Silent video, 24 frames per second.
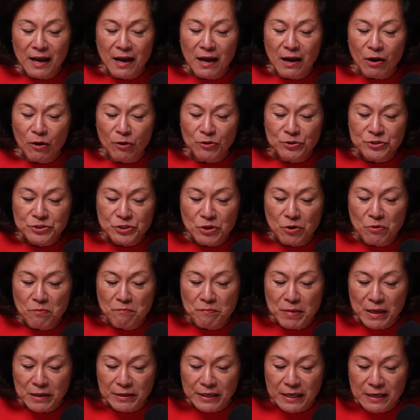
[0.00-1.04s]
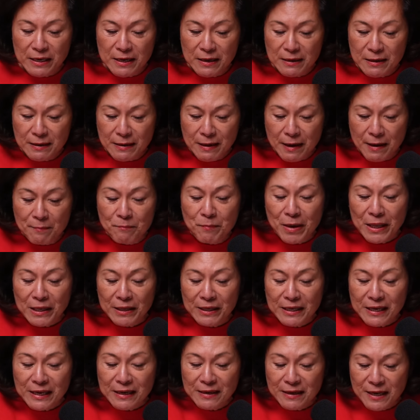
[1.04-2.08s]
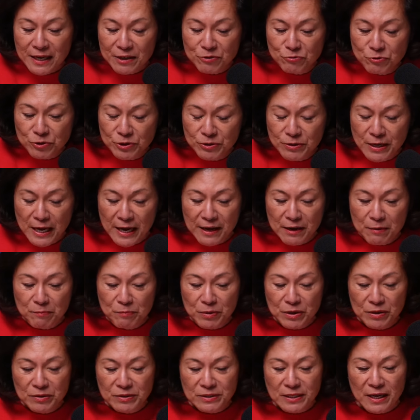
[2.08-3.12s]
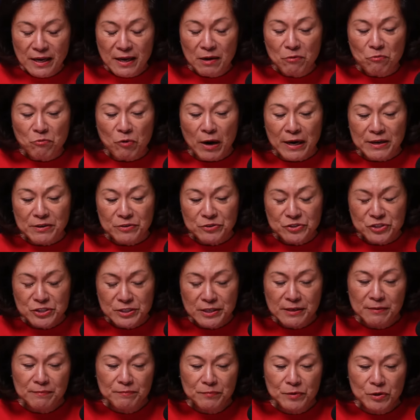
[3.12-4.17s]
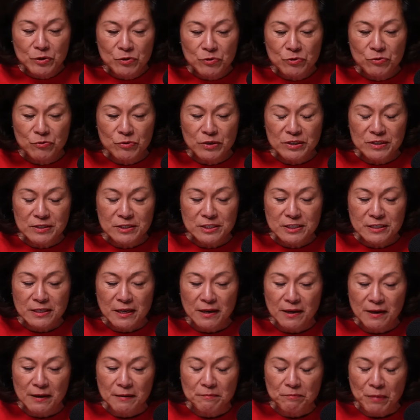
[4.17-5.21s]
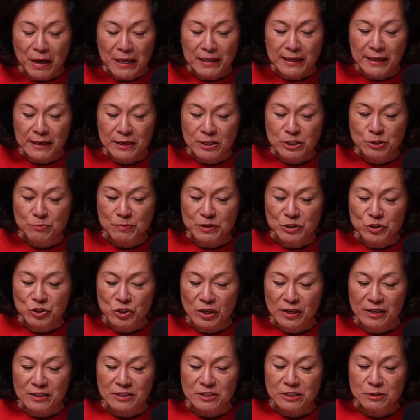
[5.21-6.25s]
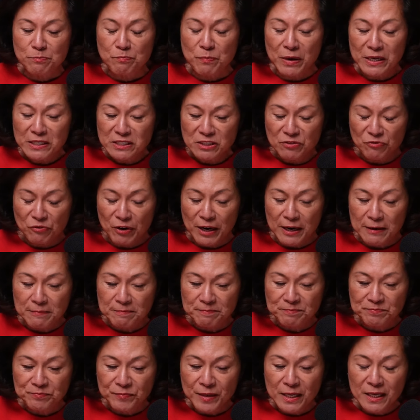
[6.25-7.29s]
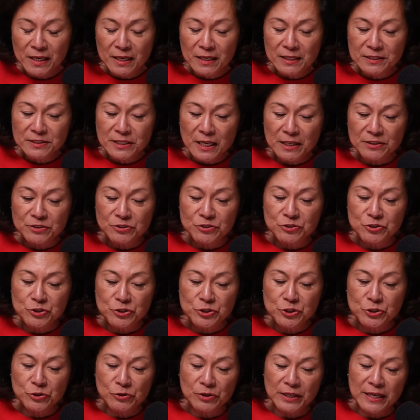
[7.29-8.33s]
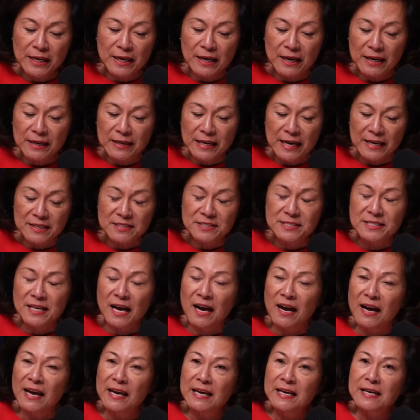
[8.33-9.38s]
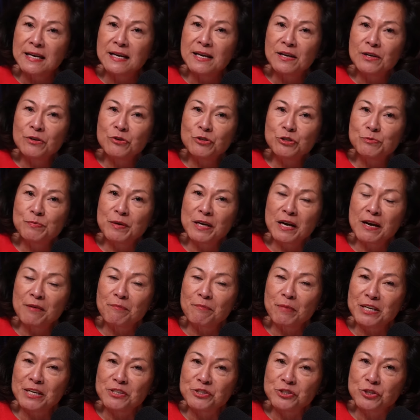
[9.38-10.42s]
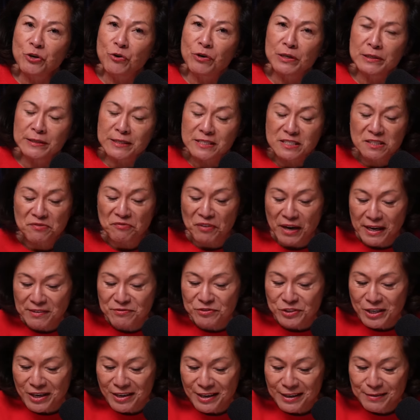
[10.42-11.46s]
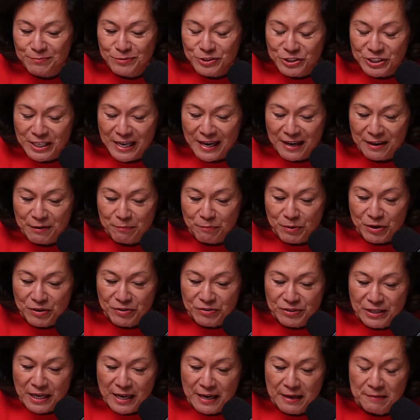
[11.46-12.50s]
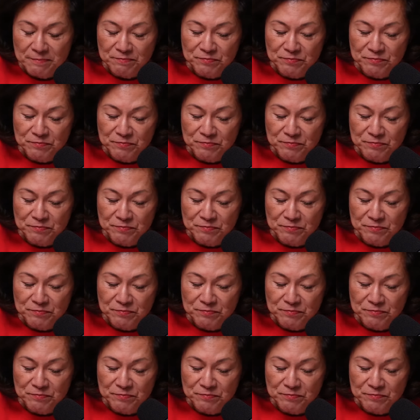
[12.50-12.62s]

Also, Melanie Nedrud had a birthday. Reiner Zim, who was my late husband John's best friend. Dr. Julie Anay Zeig, who's been on my show at least 5 times. She had a birthday.